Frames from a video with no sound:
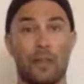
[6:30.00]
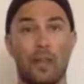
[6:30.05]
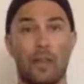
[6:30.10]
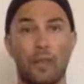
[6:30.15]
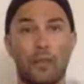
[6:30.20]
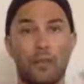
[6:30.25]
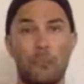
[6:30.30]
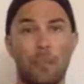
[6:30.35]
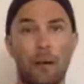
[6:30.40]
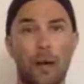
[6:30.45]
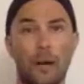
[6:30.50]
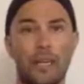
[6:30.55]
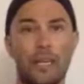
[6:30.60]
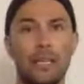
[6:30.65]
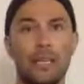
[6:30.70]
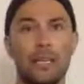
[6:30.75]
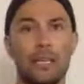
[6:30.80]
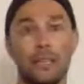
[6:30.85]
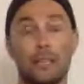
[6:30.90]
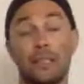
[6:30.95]
The body
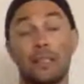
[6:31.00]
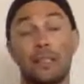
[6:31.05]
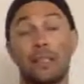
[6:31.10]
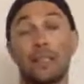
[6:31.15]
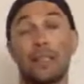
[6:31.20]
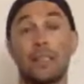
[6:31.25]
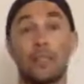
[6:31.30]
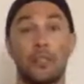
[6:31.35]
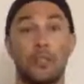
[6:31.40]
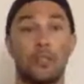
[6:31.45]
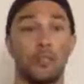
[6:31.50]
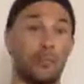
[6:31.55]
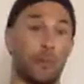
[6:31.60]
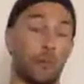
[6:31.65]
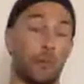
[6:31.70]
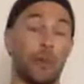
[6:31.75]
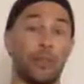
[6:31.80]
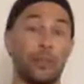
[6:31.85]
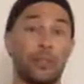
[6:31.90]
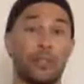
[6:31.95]
is a collection of
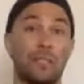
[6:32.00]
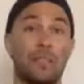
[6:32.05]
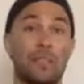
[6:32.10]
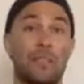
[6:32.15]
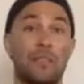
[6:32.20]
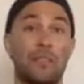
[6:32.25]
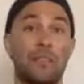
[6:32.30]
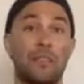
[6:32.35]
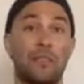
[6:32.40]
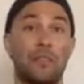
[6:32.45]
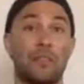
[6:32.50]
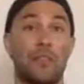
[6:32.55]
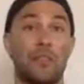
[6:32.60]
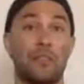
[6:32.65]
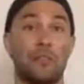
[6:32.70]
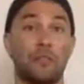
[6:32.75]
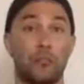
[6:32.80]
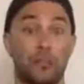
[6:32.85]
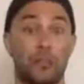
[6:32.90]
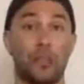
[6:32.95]
about
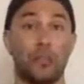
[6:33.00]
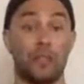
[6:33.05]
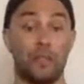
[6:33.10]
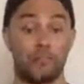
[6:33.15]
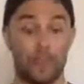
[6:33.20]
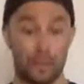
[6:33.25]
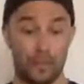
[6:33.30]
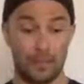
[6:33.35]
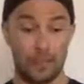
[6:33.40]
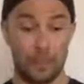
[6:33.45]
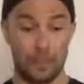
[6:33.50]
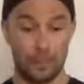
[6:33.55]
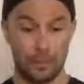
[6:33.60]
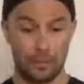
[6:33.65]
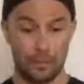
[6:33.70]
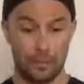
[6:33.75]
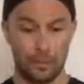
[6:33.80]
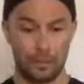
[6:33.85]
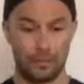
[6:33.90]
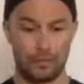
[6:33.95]
75 trillion
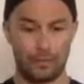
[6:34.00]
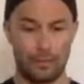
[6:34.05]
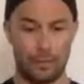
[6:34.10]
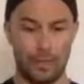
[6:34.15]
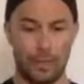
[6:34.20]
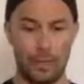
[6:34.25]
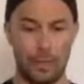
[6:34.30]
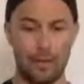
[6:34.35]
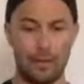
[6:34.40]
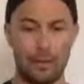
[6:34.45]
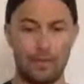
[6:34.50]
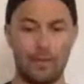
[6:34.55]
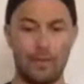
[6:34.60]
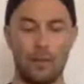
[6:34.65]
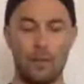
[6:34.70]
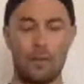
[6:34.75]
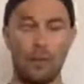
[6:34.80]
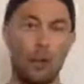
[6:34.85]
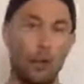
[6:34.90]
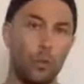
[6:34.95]
cells, and
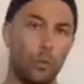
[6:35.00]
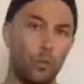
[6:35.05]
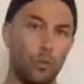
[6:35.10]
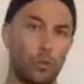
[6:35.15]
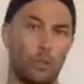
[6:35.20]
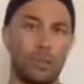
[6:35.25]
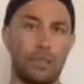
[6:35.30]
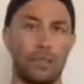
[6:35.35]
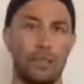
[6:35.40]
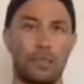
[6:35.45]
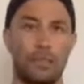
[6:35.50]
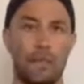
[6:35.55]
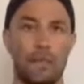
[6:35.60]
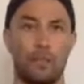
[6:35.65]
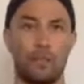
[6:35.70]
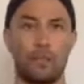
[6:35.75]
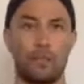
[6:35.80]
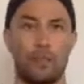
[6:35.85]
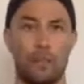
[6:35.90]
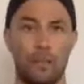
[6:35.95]
they're all working
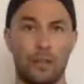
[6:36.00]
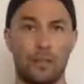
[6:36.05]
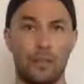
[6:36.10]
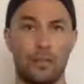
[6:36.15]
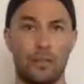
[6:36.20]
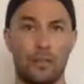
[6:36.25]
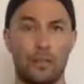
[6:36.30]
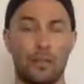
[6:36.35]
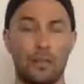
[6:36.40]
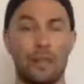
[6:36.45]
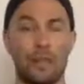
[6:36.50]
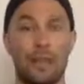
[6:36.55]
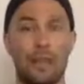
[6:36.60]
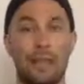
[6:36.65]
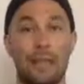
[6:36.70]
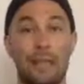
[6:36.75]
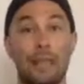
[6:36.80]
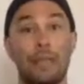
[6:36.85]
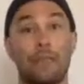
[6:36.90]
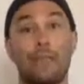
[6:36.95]
together in unison.
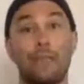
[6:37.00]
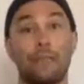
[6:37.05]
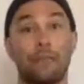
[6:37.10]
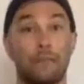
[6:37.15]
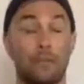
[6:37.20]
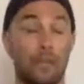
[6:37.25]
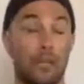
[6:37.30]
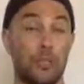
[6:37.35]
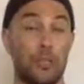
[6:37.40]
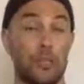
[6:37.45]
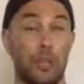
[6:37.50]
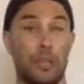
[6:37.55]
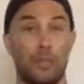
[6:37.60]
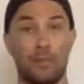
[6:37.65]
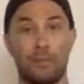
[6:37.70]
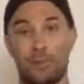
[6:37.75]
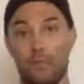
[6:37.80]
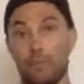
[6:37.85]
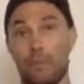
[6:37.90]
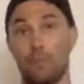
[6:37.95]
They
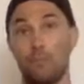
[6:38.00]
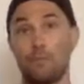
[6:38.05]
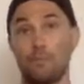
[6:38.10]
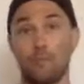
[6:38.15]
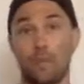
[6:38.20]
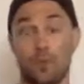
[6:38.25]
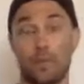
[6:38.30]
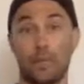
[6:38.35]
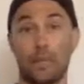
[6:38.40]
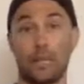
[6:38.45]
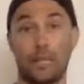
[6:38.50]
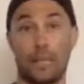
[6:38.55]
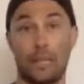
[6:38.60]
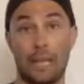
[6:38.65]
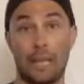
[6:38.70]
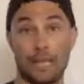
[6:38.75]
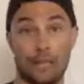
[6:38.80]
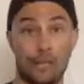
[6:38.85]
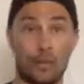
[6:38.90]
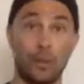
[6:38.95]
differentiate. Some work
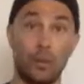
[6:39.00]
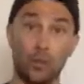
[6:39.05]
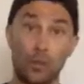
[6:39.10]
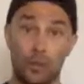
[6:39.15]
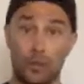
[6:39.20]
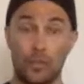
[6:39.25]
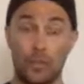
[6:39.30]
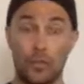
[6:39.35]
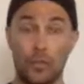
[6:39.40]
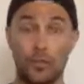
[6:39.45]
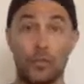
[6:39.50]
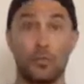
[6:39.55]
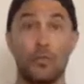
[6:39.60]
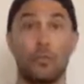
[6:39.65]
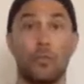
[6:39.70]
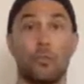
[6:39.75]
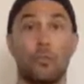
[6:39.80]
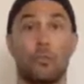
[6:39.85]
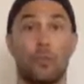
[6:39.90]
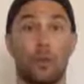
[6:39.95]
as heart tissue,
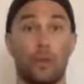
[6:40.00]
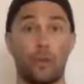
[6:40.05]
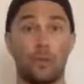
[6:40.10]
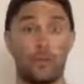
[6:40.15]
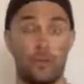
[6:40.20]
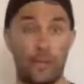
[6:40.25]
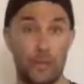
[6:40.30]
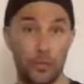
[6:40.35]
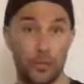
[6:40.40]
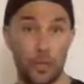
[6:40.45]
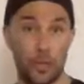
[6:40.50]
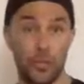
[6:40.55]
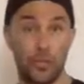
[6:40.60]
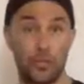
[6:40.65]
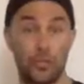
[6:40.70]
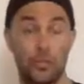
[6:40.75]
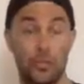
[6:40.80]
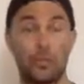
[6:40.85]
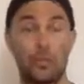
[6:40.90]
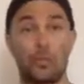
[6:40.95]
some work in
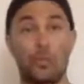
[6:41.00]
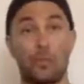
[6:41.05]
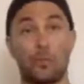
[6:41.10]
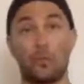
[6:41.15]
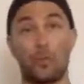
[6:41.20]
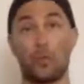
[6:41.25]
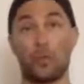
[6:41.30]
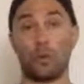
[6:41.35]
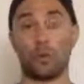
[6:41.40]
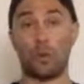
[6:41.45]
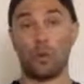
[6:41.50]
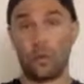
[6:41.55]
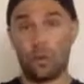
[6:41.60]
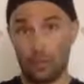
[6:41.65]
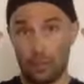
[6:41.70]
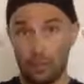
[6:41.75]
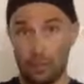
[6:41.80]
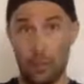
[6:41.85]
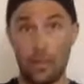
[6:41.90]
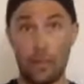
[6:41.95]
digestion, some work
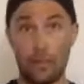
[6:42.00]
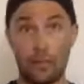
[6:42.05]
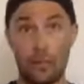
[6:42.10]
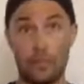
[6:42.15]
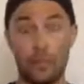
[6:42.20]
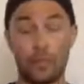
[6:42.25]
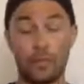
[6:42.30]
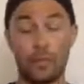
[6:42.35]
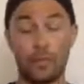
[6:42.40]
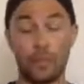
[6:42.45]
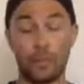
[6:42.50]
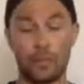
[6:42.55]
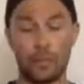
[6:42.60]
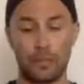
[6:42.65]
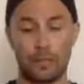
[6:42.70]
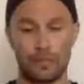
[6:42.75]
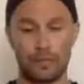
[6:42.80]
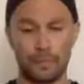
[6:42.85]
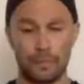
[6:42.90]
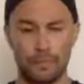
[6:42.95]
in the nervous
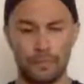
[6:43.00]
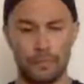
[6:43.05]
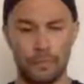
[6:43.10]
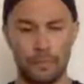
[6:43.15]
system.